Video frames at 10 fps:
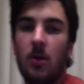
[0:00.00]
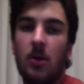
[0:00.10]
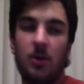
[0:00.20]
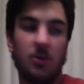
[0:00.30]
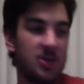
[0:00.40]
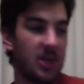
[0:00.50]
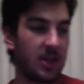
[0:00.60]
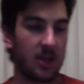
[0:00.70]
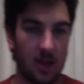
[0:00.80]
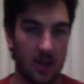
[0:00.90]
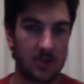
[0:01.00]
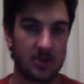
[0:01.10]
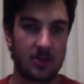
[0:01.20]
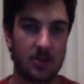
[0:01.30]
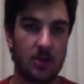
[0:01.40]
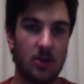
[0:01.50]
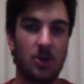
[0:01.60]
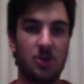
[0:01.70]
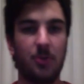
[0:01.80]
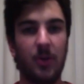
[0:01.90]
Your second glass
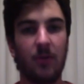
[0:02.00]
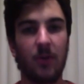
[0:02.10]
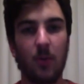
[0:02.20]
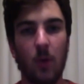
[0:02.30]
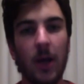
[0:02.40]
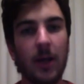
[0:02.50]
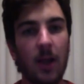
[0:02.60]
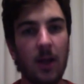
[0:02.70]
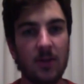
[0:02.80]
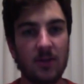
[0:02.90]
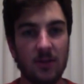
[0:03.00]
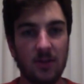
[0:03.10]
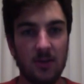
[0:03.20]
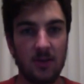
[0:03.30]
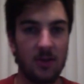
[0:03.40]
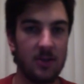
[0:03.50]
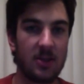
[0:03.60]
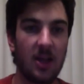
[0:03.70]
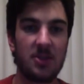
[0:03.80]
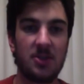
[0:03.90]
should be a red wine glass. These
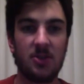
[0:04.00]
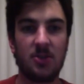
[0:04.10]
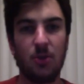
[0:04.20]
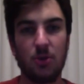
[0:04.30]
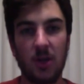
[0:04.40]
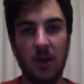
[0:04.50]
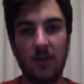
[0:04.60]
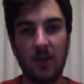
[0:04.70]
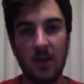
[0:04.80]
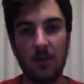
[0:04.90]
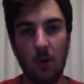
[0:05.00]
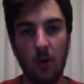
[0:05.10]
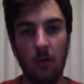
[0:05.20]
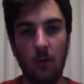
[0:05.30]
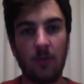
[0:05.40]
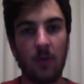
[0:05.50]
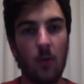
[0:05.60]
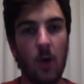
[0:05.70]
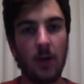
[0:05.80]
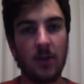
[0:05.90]
glasses usually have a deep bowl for the
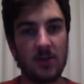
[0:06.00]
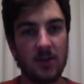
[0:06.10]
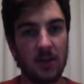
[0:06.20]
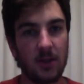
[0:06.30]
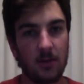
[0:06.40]
wine to sit in.